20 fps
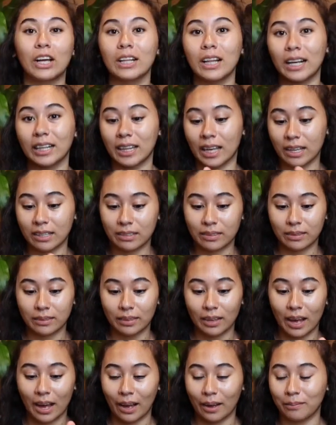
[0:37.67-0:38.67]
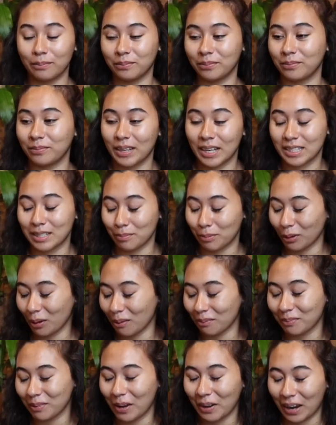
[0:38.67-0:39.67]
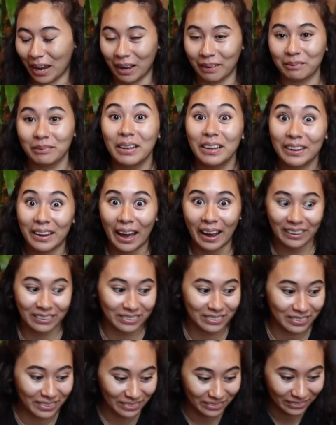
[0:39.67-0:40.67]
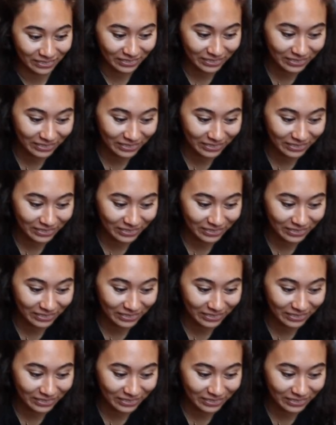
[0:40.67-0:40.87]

look like this. It's a bowl. Next.